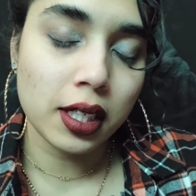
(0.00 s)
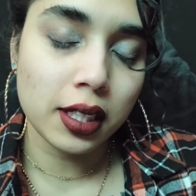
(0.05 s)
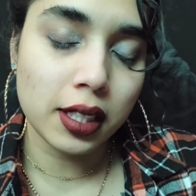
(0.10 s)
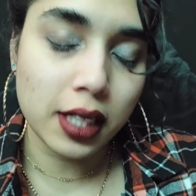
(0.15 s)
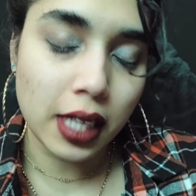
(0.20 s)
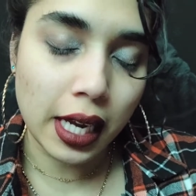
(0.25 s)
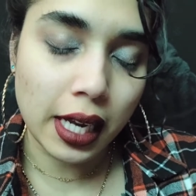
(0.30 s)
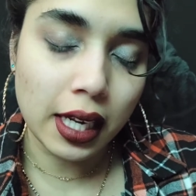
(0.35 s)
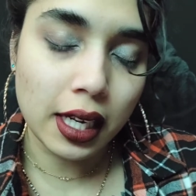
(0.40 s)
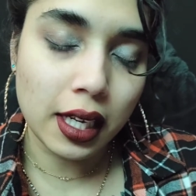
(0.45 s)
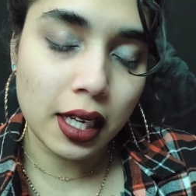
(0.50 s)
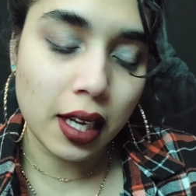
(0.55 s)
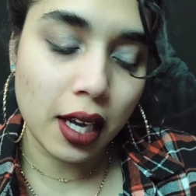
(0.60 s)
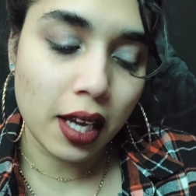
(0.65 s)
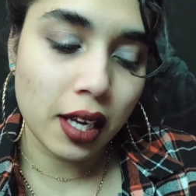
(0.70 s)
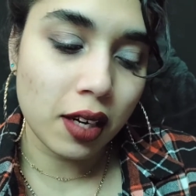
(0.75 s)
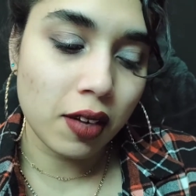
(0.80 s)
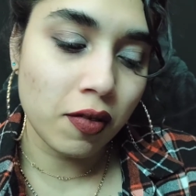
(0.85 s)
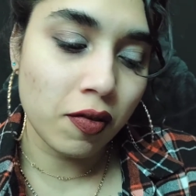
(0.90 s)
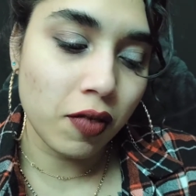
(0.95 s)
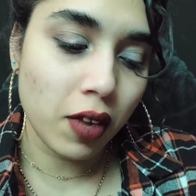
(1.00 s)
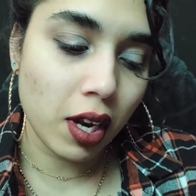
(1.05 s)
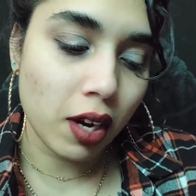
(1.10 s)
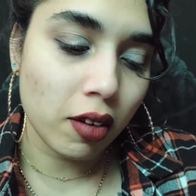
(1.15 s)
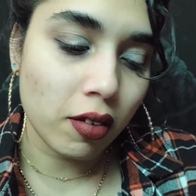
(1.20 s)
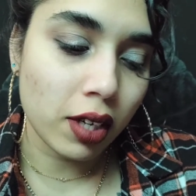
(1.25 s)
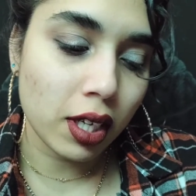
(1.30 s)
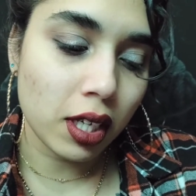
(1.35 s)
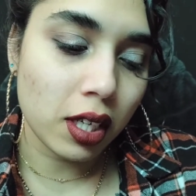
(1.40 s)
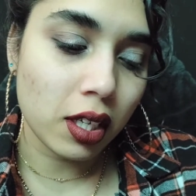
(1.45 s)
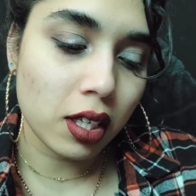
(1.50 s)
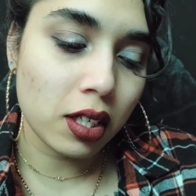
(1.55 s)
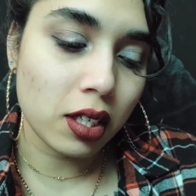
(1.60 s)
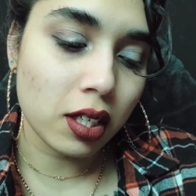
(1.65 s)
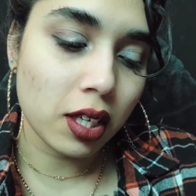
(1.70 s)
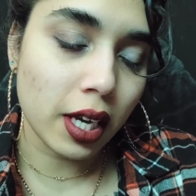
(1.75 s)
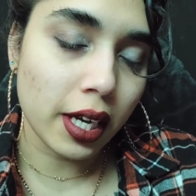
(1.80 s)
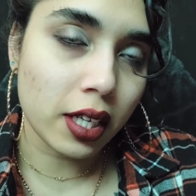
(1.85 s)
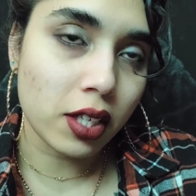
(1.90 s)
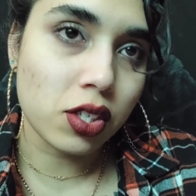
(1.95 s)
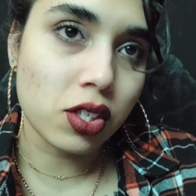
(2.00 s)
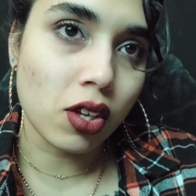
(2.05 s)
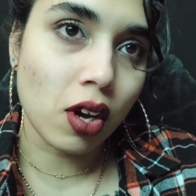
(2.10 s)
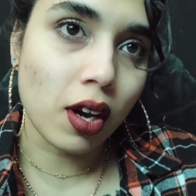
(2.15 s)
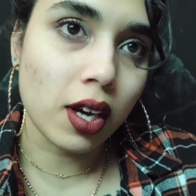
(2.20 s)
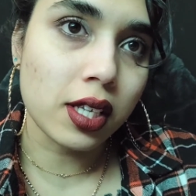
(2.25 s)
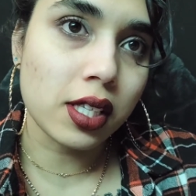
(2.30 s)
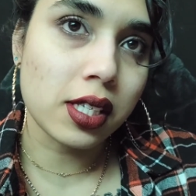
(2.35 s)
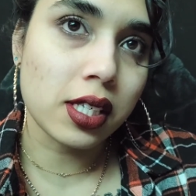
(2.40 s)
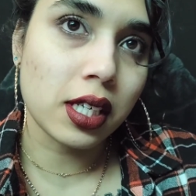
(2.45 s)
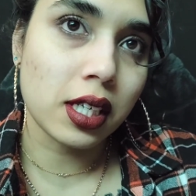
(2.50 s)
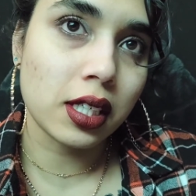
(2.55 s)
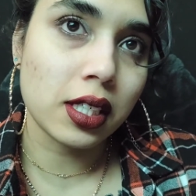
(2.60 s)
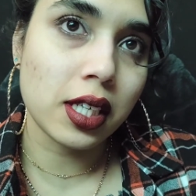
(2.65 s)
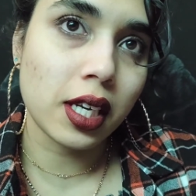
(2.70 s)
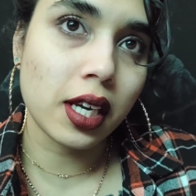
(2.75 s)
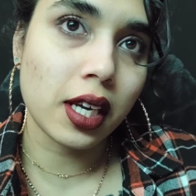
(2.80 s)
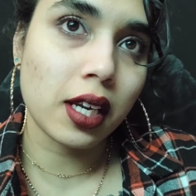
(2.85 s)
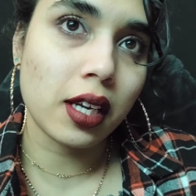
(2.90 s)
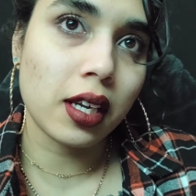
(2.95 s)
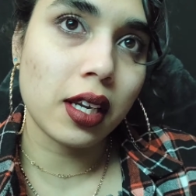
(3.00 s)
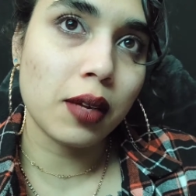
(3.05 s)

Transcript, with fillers: day and a very exhausting day